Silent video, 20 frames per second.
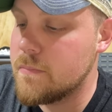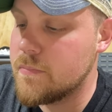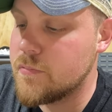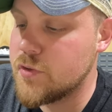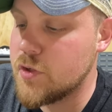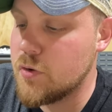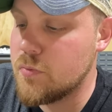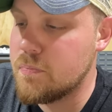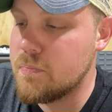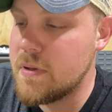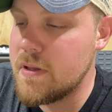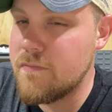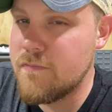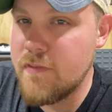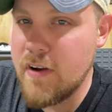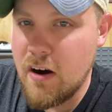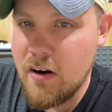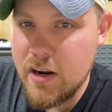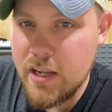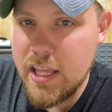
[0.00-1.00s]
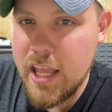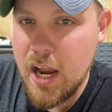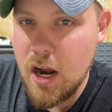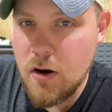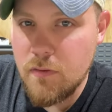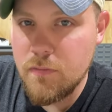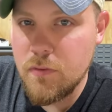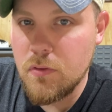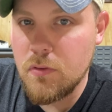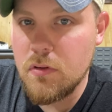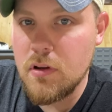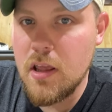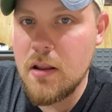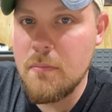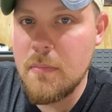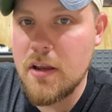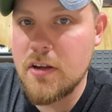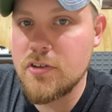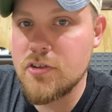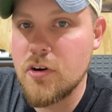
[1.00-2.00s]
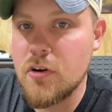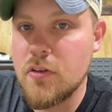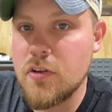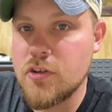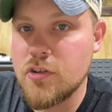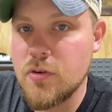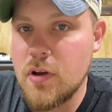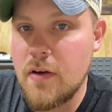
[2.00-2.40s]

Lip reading: So be very careful and make sure that